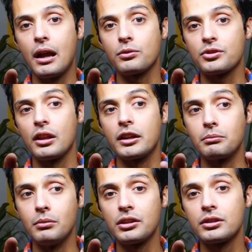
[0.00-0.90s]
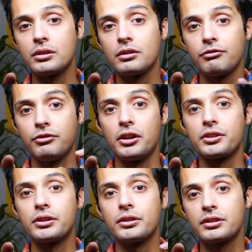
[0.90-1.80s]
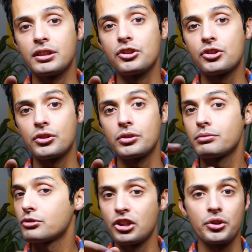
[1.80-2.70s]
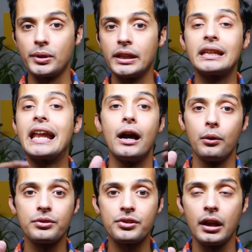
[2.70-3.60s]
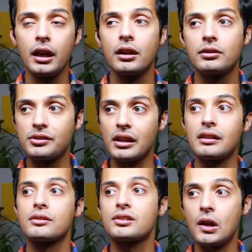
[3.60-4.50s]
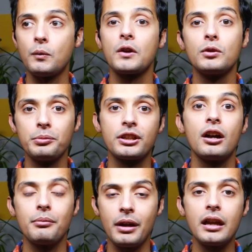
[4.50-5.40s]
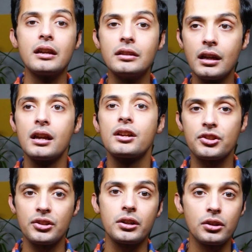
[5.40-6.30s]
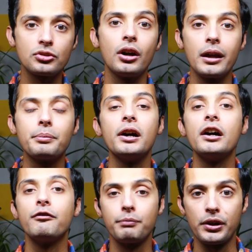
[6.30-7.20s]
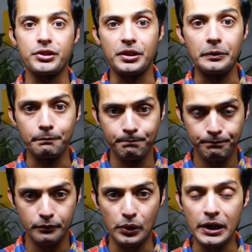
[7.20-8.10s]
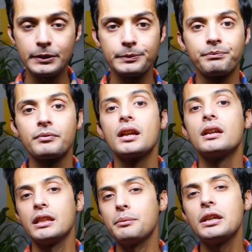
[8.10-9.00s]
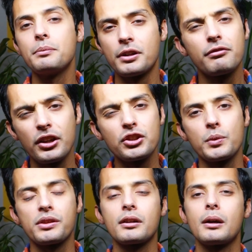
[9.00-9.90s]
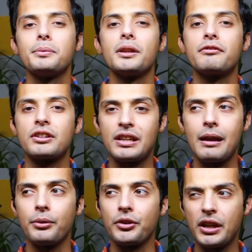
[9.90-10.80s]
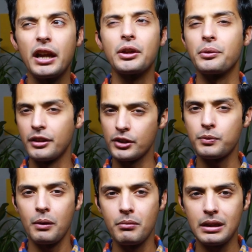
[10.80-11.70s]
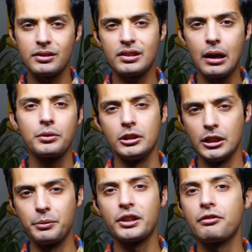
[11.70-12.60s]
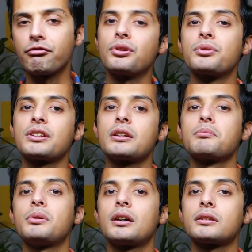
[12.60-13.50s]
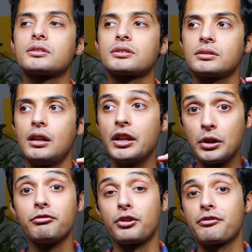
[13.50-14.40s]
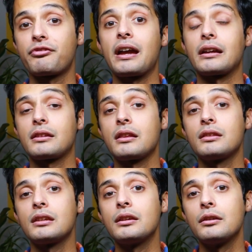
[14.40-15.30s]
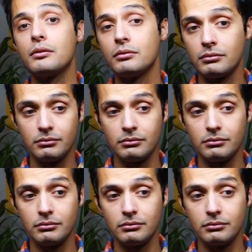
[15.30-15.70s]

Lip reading: nouns like mother, father, teacher, generally nouns, to say that someone will become a certain type of person, right? Let me provide you with a couple of examples. I know this one might sound a little bit confusing, but I know for a fact that the